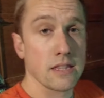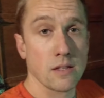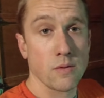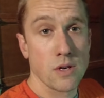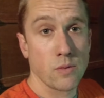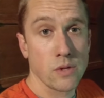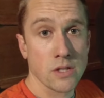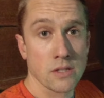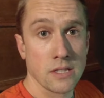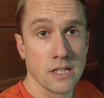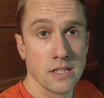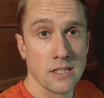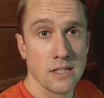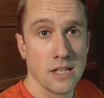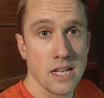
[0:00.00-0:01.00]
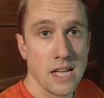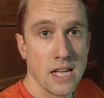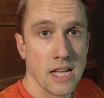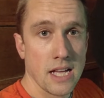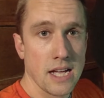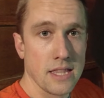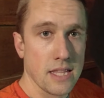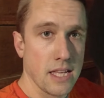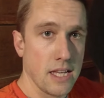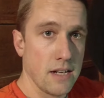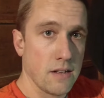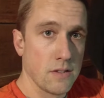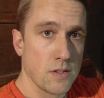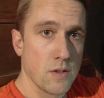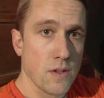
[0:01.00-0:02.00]
the rear wheels on, and then I'll
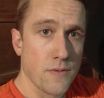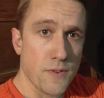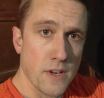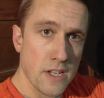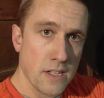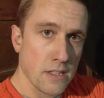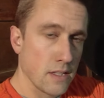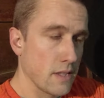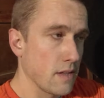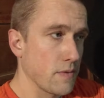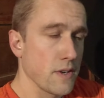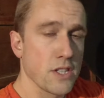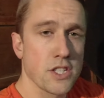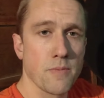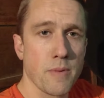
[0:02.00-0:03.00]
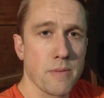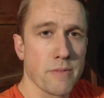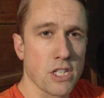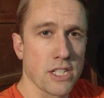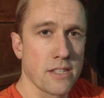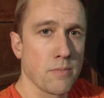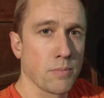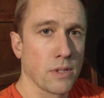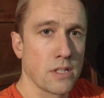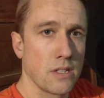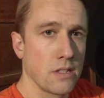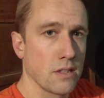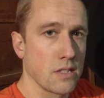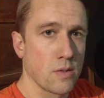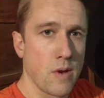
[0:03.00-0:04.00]
do the front. The front should be much simpler.
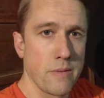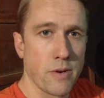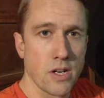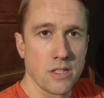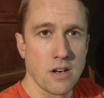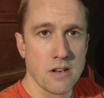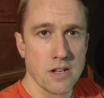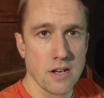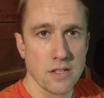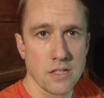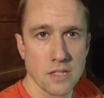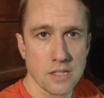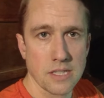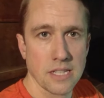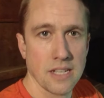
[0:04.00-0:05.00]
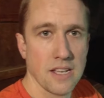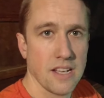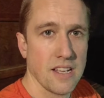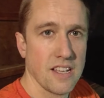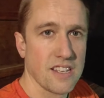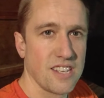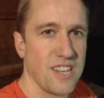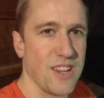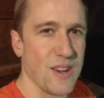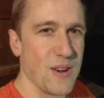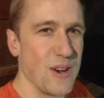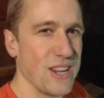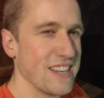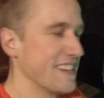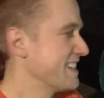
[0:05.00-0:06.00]
The sway bar's already unhooked, so
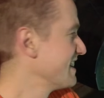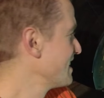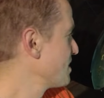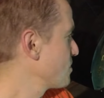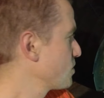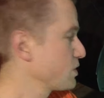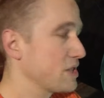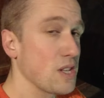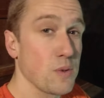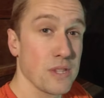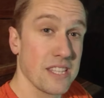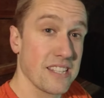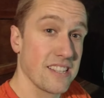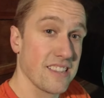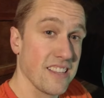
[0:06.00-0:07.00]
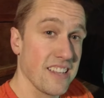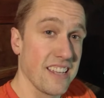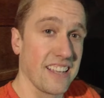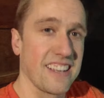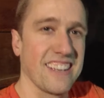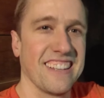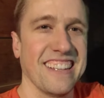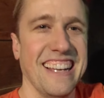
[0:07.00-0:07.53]
we'll see what this is like.